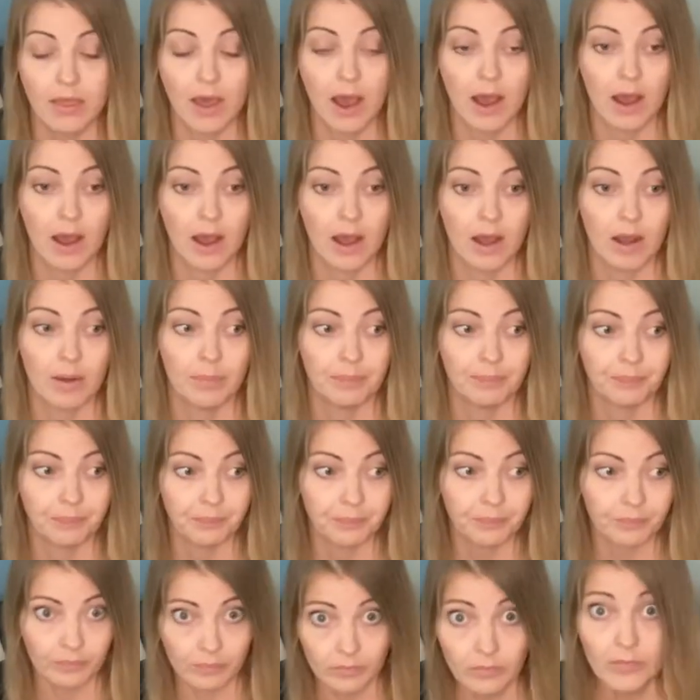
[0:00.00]

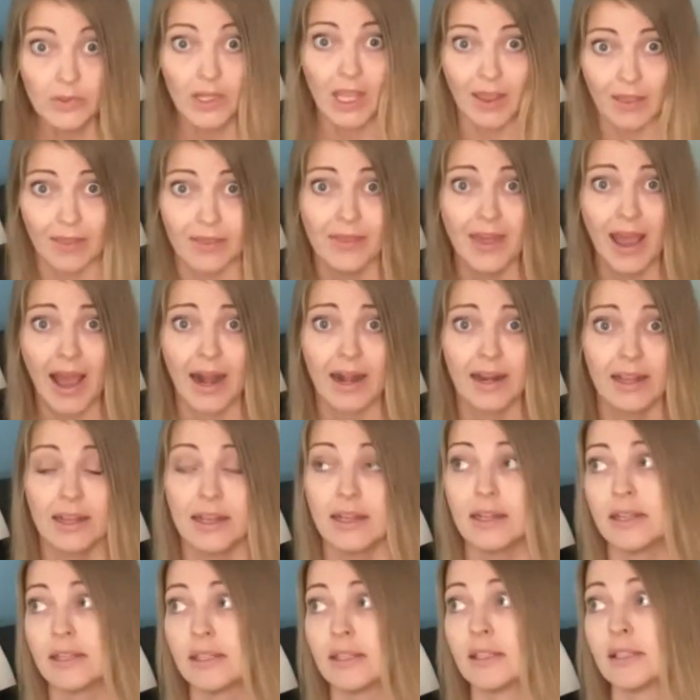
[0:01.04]
That
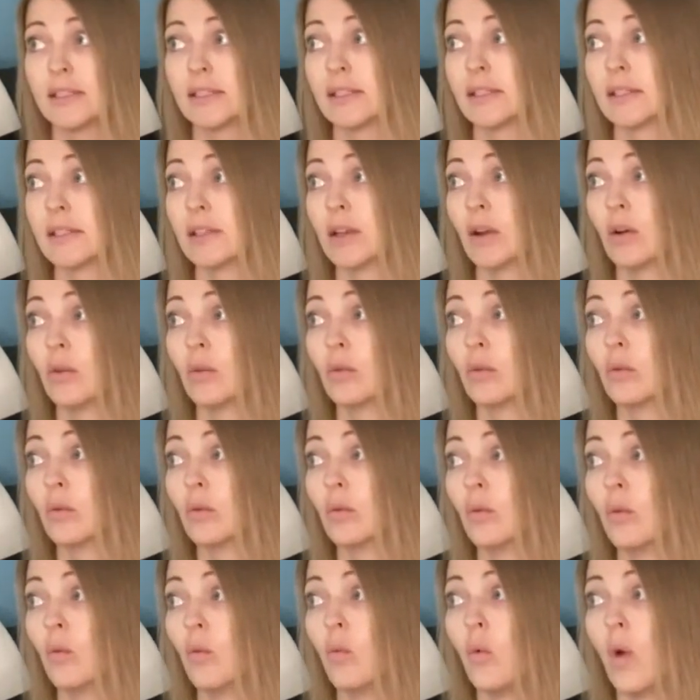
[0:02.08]
is
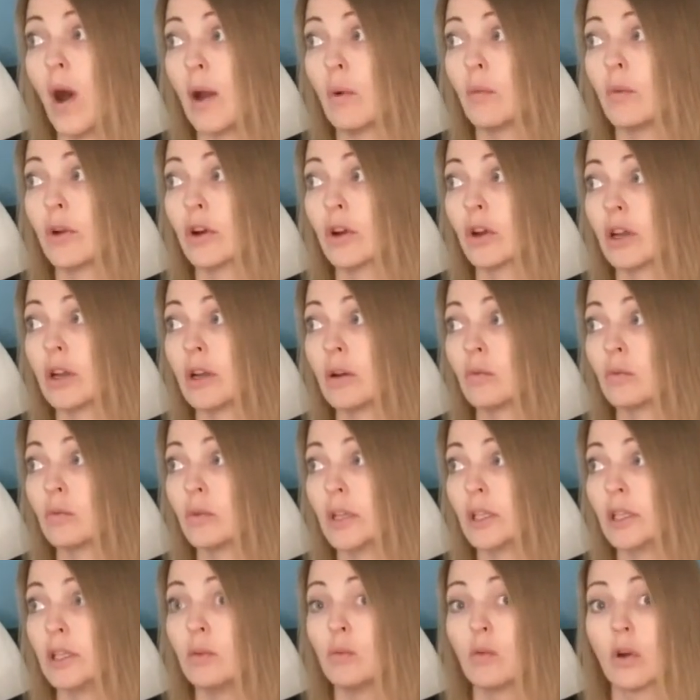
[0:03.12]
what we're going to
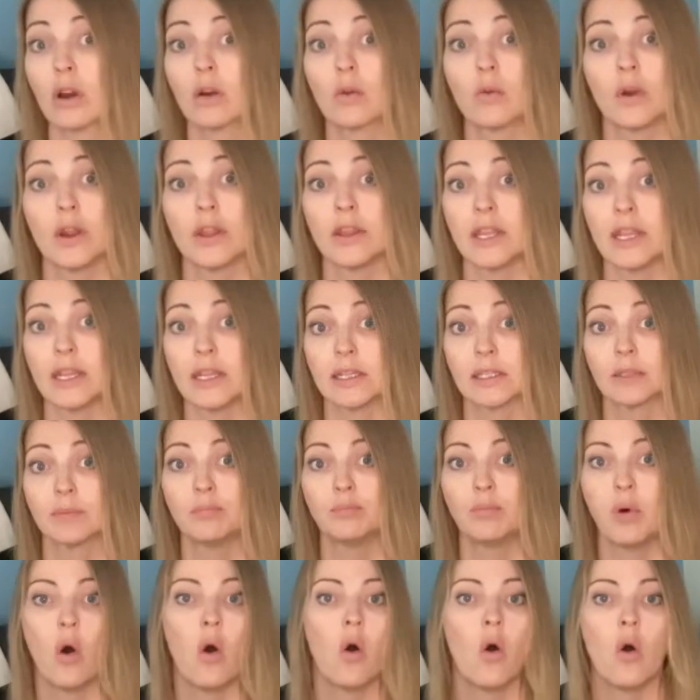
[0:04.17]
really work with, is
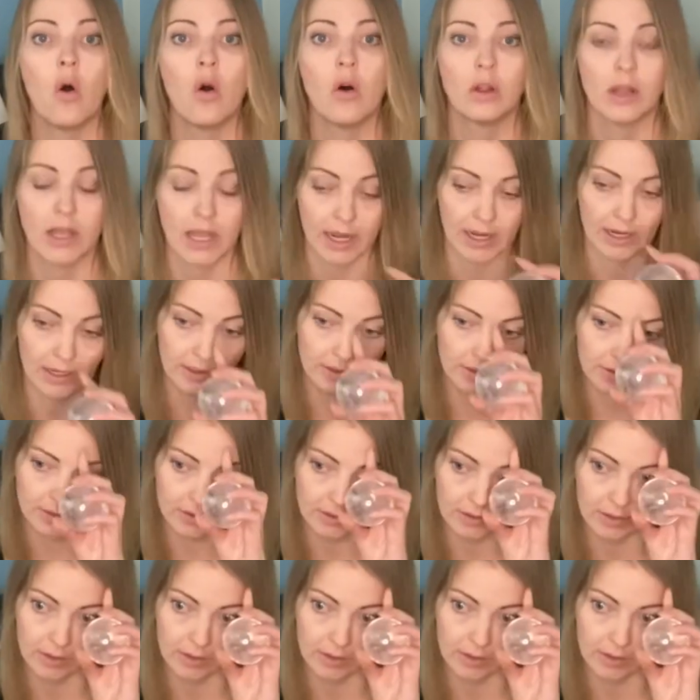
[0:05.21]
pulling